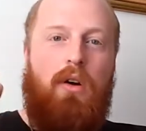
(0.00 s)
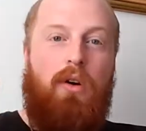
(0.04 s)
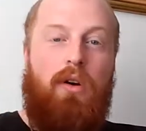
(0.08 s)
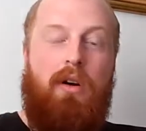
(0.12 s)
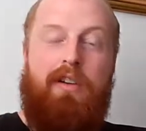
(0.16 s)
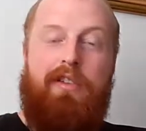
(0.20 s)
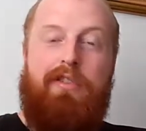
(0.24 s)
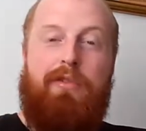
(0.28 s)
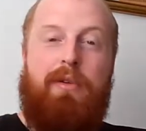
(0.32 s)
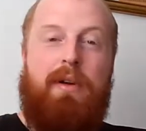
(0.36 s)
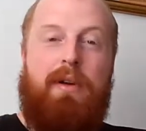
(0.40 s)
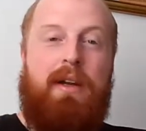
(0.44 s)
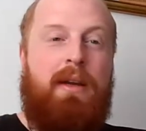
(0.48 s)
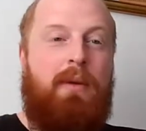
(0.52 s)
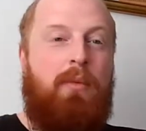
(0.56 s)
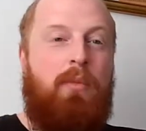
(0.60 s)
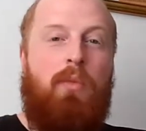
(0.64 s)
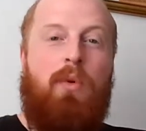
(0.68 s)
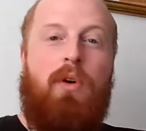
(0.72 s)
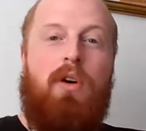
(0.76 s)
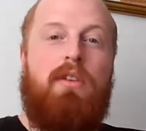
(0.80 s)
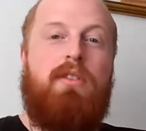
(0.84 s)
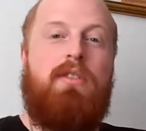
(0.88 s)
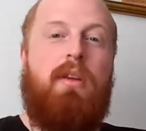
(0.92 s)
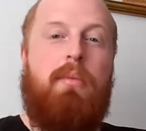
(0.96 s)
or if
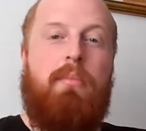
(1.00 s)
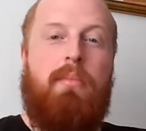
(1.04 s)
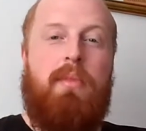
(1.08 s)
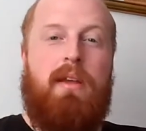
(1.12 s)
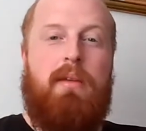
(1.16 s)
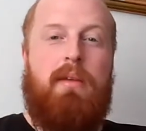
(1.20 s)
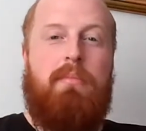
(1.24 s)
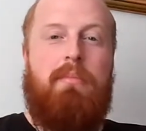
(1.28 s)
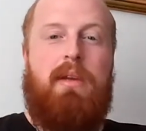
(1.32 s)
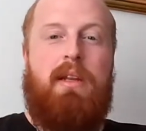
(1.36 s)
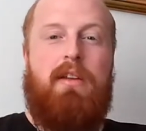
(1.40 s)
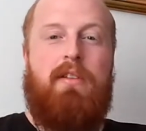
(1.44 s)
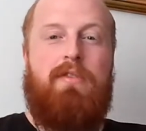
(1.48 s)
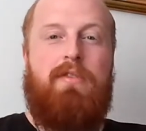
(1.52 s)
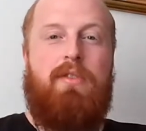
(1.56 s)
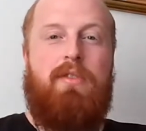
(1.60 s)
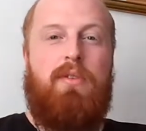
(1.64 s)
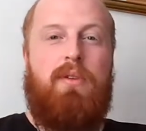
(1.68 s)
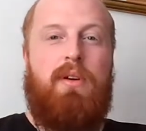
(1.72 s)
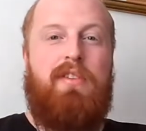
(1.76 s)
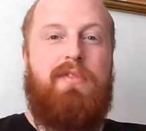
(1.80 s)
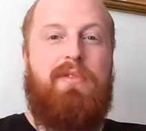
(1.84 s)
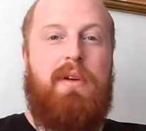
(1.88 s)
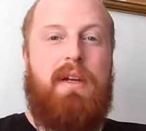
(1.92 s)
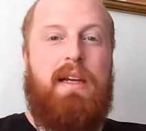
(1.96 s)
we watch something
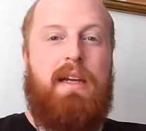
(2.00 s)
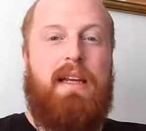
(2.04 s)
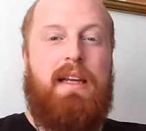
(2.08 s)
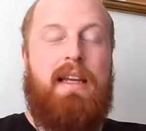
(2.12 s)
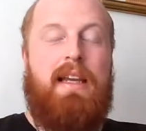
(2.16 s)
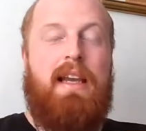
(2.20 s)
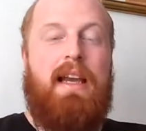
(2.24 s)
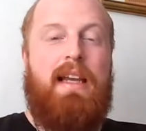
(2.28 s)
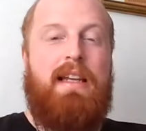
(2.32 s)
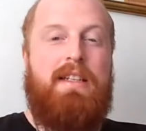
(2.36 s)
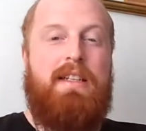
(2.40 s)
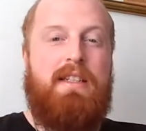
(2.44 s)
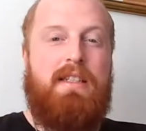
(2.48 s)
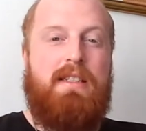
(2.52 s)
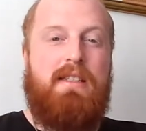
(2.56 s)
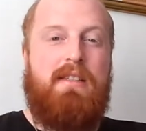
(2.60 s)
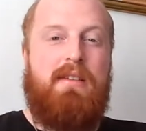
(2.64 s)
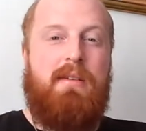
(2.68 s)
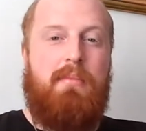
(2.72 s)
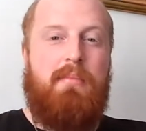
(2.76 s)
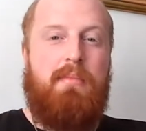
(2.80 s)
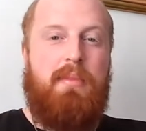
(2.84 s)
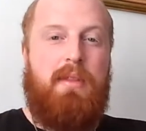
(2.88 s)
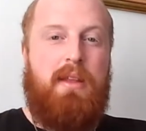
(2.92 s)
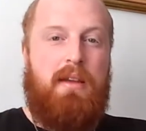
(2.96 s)
meaningful, if we engage in
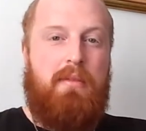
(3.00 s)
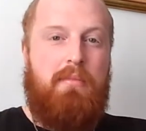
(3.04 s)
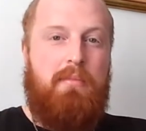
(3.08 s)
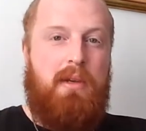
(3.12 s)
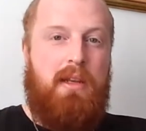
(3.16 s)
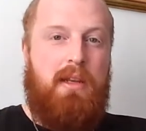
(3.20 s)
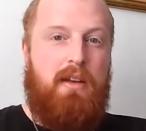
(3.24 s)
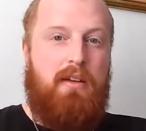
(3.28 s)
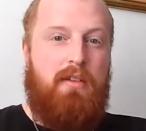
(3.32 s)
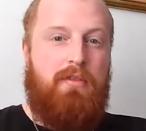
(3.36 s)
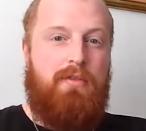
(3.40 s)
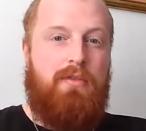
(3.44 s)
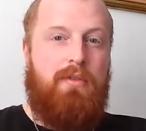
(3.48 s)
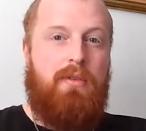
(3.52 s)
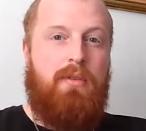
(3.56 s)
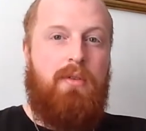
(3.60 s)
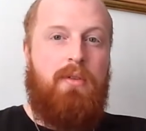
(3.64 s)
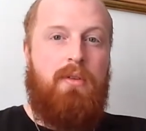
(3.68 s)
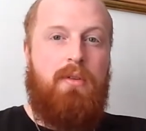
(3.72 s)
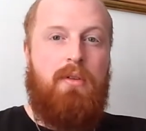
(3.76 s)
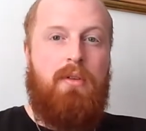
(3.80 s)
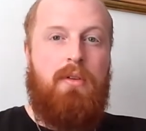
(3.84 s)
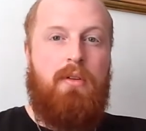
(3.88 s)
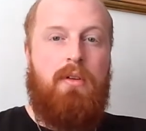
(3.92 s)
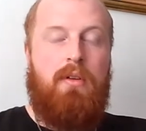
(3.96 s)
something
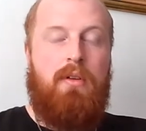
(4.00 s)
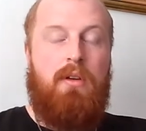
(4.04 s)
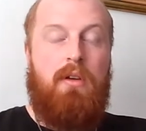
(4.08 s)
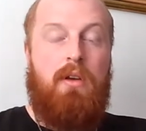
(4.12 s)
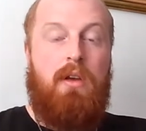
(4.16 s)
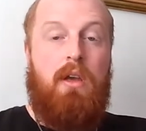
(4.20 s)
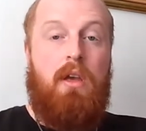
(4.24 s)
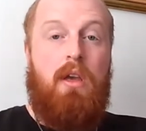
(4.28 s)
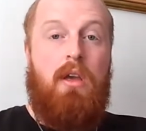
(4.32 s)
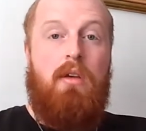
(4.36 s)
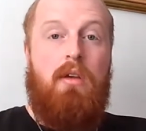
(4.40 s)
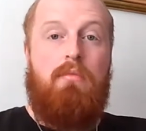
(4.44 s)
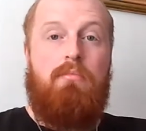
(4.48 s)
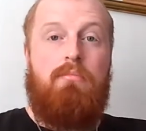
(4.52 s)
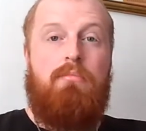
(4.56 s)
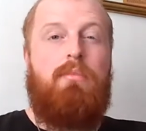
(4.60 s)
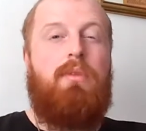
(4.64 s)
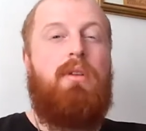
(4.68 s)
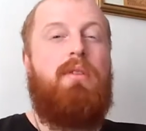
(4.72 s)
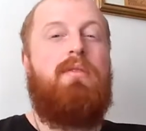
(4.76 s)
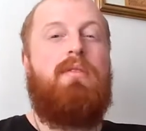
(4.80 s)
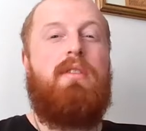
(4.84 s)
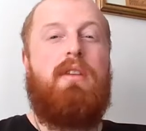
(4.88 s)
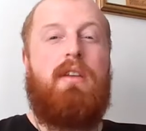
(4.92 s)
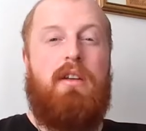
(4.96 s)
meaningful,
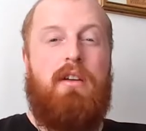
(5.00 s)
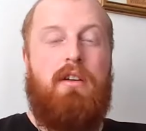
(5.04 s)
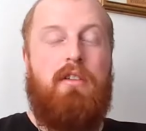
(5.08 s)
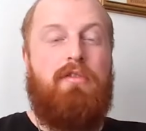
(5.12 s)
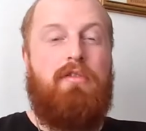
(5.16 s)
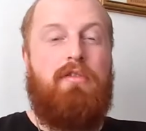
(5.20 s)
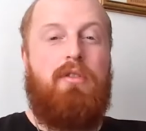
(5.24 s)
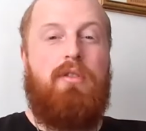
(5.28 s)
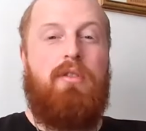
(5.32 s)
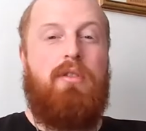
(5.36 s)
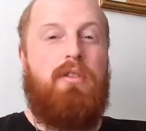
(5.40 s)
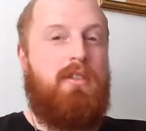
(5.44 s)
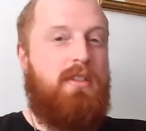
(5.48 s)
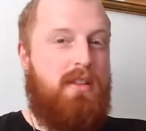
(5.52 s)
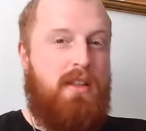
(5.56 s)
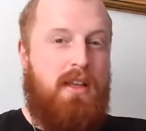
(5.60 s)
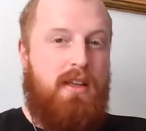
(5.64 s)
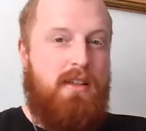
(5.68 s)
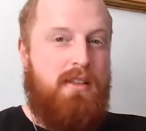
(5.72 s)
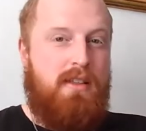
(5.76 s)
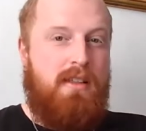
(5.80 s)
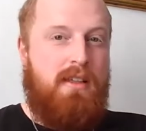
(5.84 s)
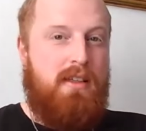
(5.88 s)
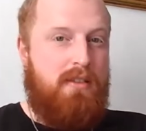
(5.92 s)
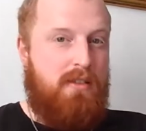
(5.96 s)
music, of course,
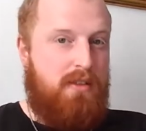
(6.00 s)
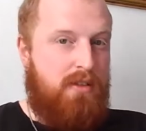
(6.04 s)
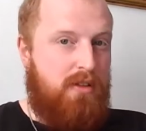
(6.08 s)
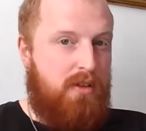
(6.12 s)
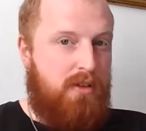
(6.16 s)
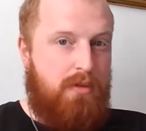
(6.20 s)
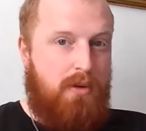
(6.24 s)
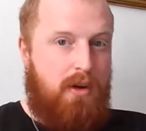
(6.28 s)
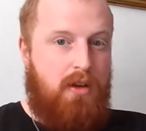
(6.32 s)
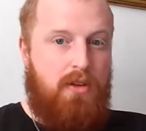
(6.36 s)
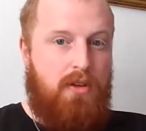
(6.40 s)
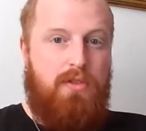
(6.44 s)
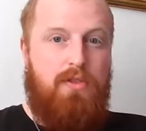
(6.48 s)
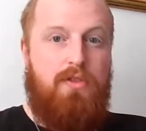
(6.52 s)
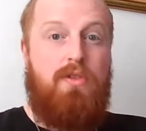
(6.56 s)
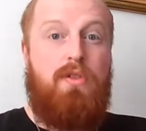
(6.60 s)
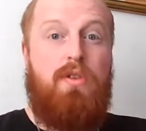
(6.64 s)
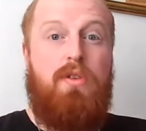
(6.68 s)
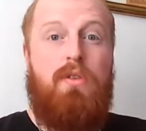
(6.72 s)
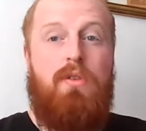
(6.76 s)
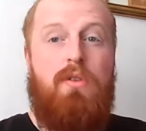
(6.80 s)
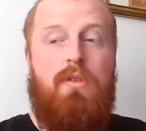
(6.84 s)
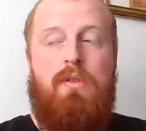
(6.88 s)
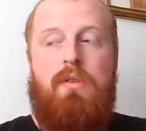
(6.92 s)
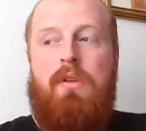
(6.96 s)
does this to us
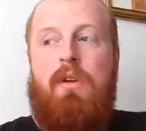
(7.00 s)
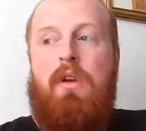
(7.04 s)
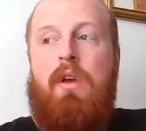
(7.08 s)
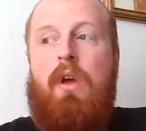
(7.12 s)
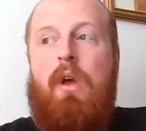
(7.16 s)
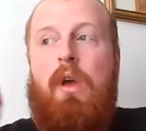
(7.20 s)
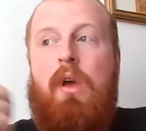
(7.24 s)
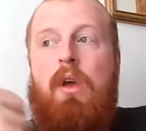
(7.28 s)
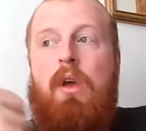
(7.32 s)
too,